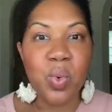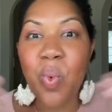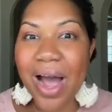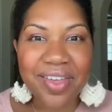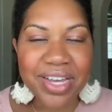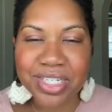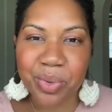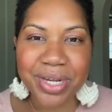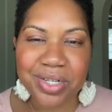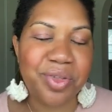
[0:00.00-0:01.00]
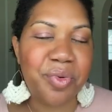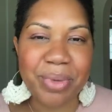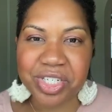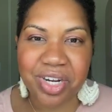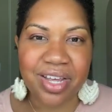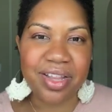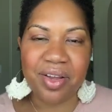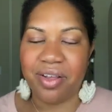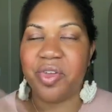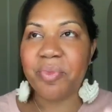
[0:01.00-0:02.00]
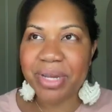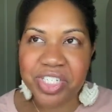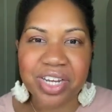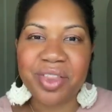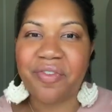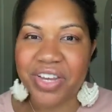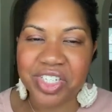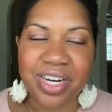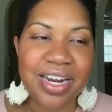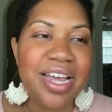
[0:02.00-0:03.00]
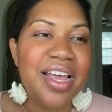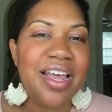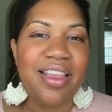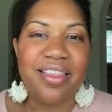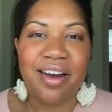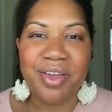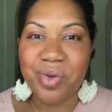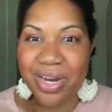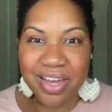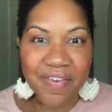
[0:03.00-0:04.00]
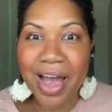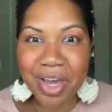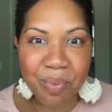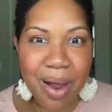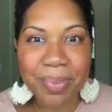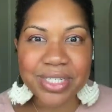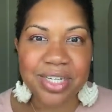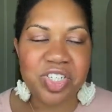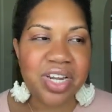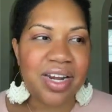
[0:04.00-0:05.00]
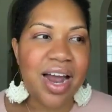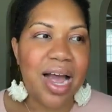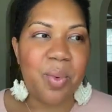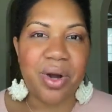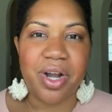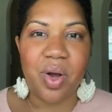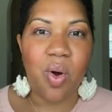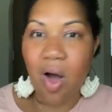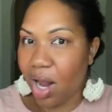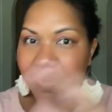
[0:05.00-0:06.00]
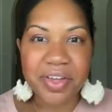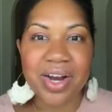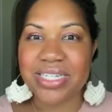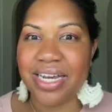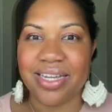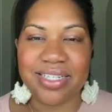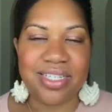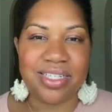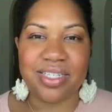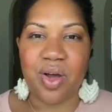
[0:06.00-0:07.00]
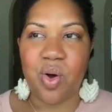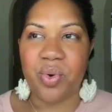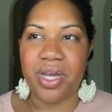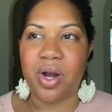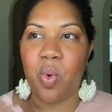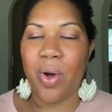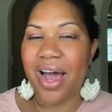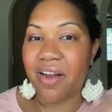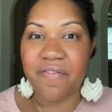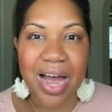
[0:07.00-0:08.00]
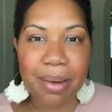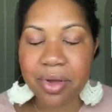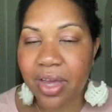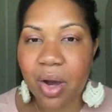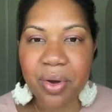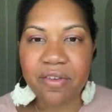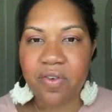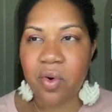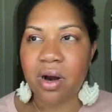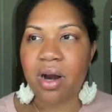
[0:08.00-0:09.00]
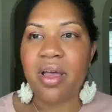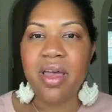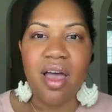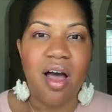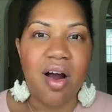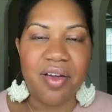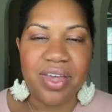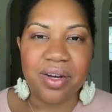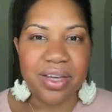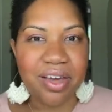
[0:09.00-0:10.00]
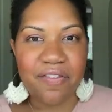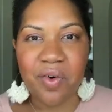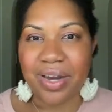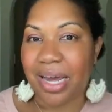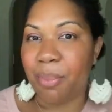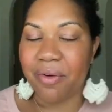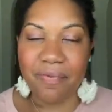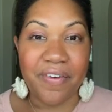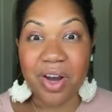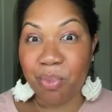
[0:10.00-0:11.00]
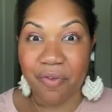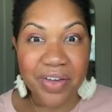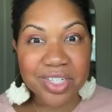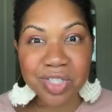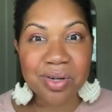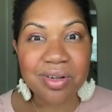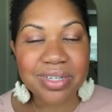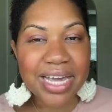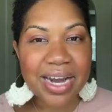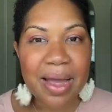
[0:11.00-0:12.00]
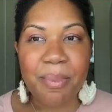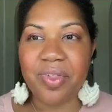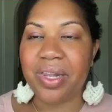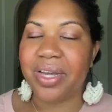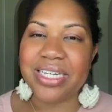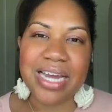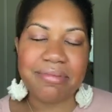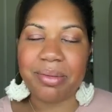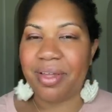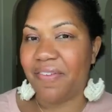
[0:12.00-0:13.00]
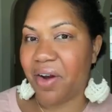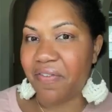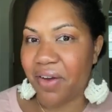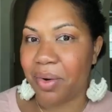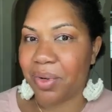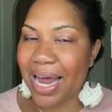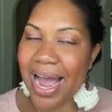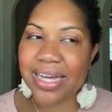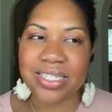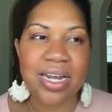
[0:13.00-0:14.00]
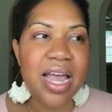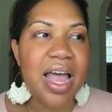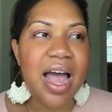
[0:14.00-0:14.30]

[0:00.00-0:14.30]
why they do it. So their mission, their vision, their unique value proposition. I want to know all of their ideas. So, what kind of vibe are they going for? Are they looking for like a very professional get up? Are they looking to have something very fun and relaxed?